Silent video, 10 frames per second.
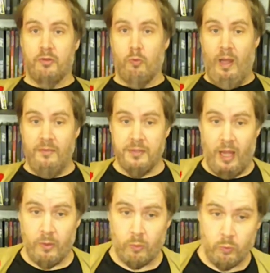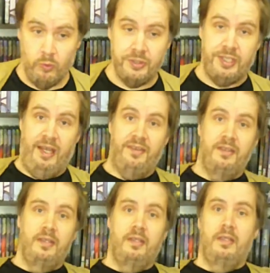$12 rule set.
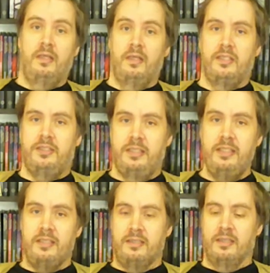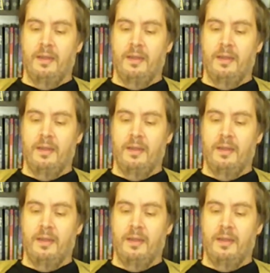Jeez.